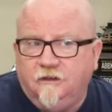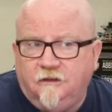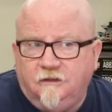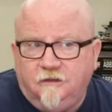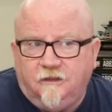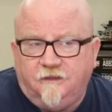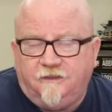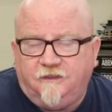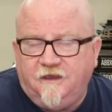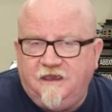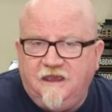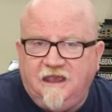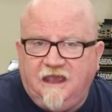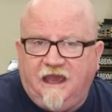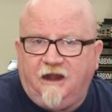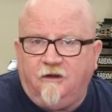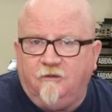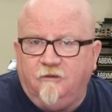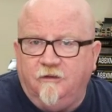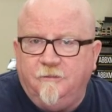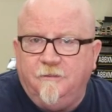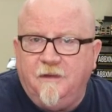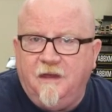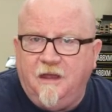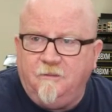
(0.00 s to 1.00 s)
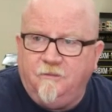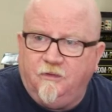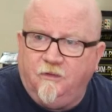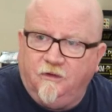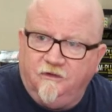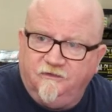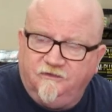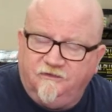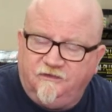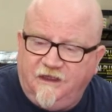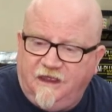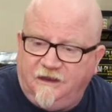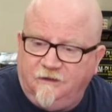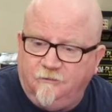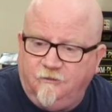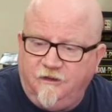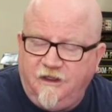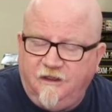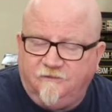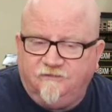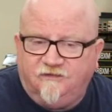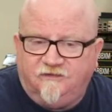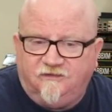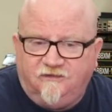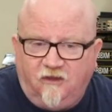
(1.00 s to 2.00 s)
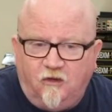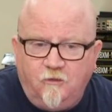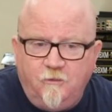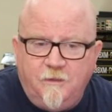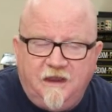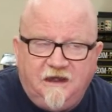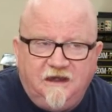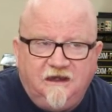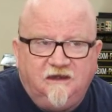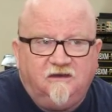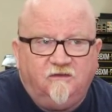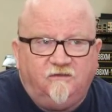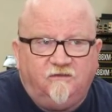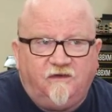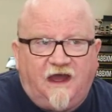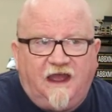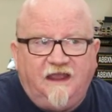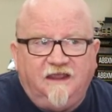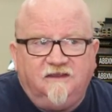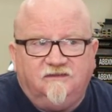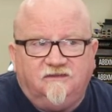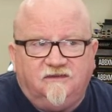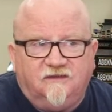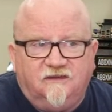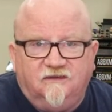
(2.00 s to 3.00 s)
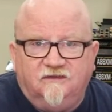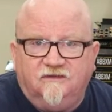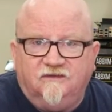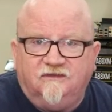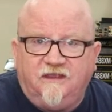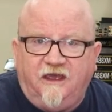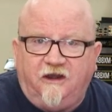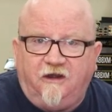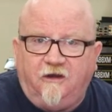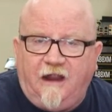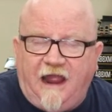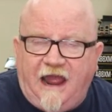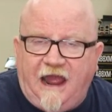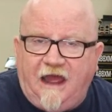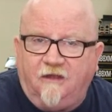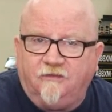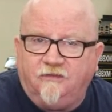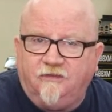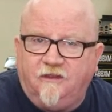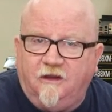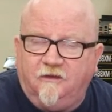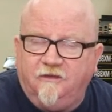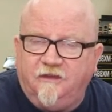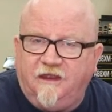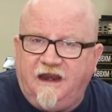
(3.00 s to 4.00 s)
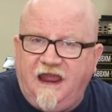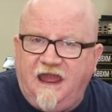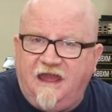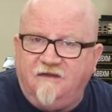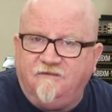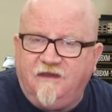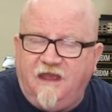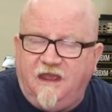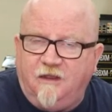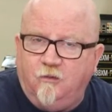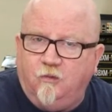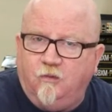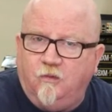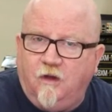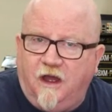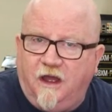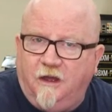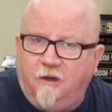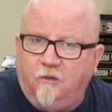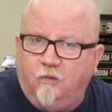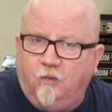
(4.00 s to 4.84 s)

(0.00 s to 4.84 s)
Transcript: the thing you got to remember is that we have so many devices that are out there that have a uh,